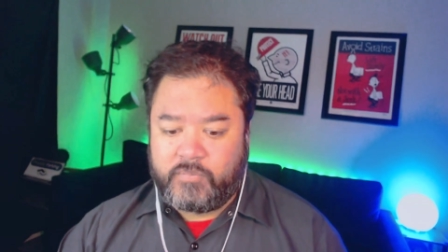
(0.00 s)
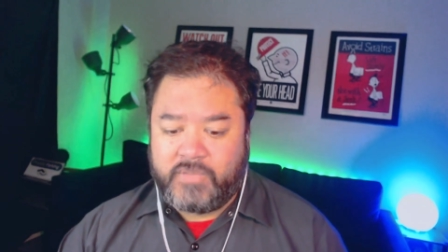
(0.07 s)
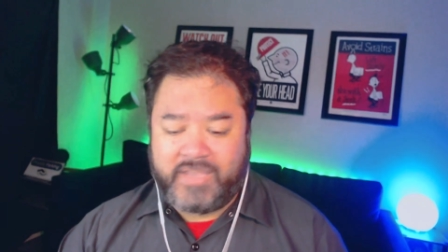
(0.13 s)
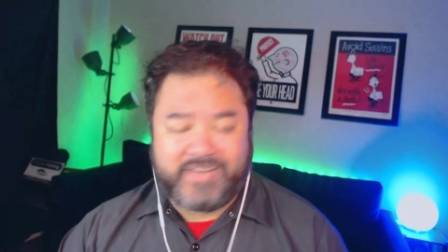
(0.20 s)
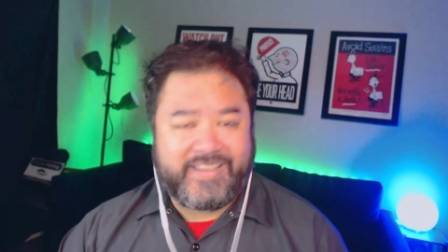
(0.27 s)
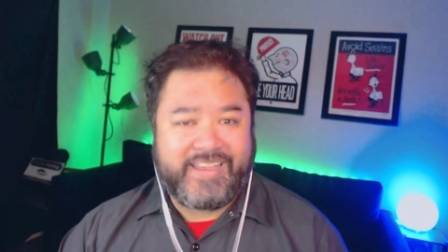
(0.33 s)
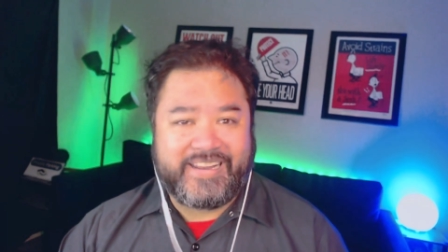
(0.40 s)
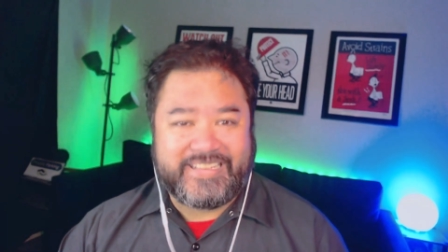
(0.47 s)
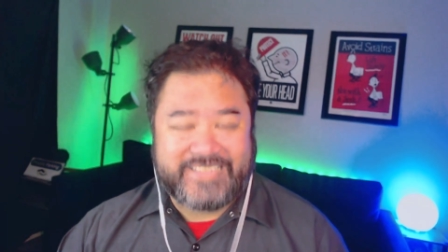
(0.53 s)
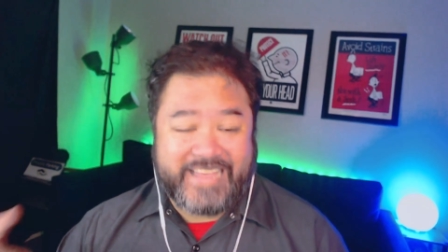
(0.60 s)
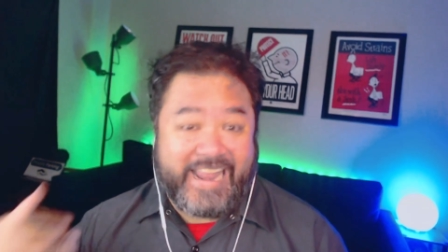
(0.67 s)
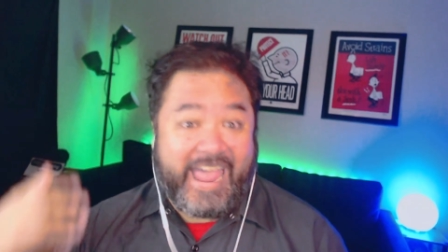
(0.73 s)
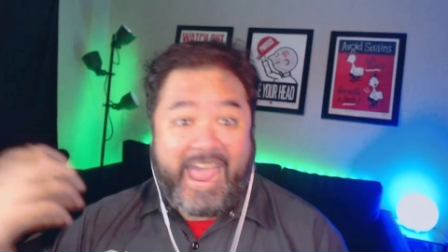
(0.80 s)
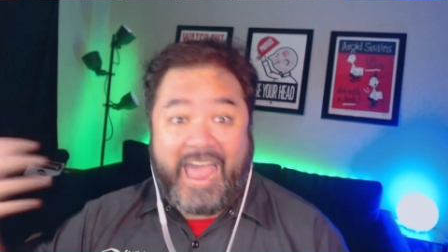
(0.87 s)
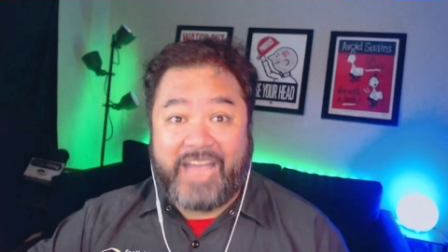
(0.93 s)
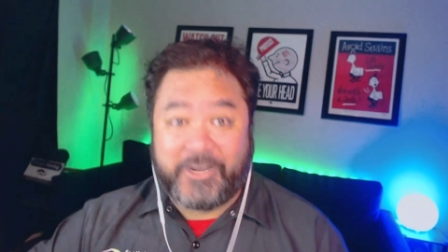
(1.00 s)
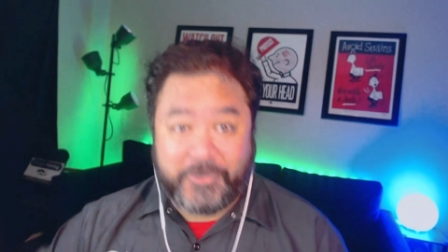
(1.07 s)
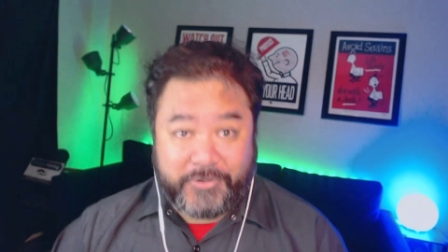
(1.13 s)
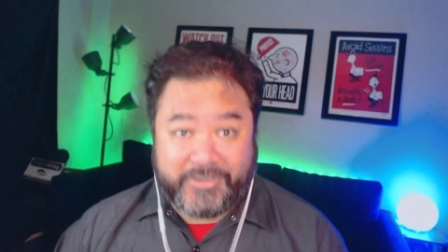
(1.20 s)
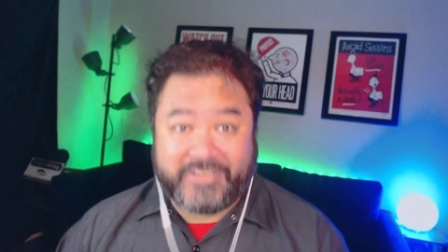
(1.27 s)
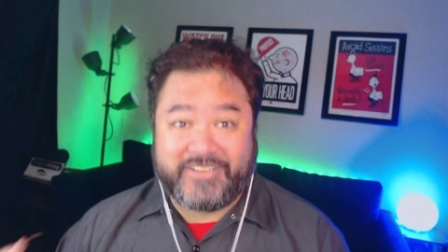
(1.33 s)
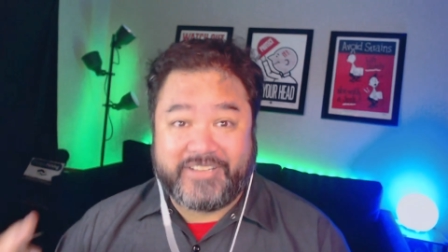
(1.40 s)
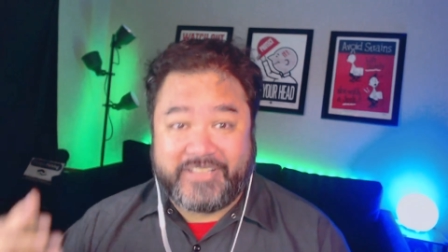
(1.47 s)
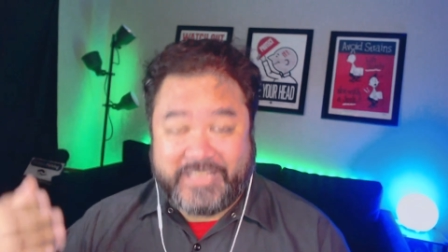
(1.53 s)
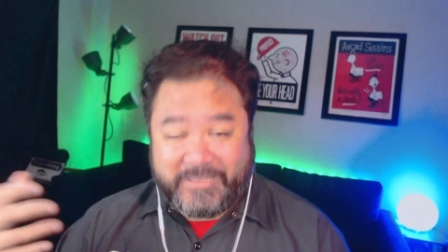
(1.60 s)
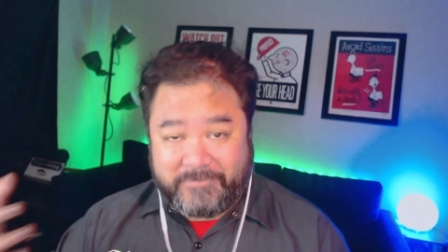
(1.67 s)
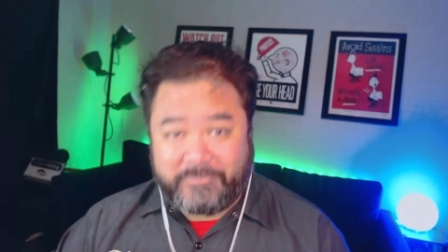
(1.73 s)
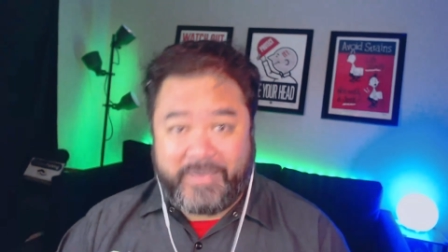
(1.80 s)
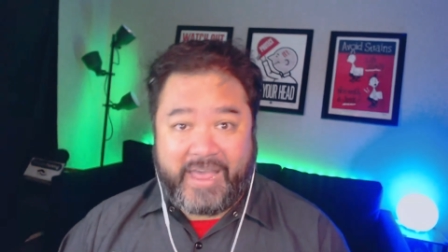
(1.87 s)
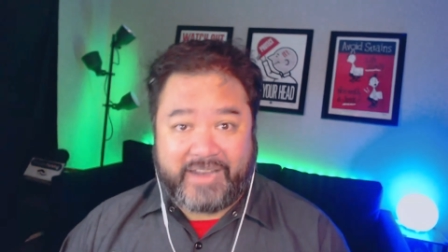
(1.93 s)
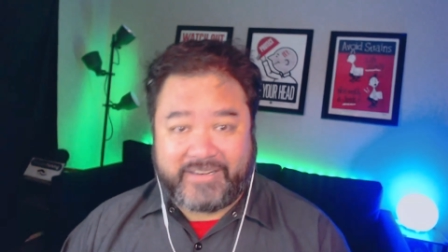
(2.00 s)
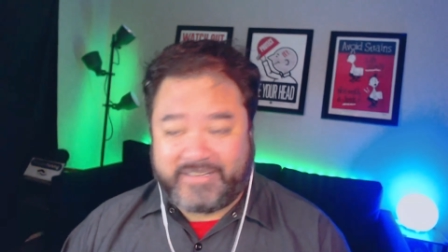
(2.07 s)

And again, it's that aggregate impact.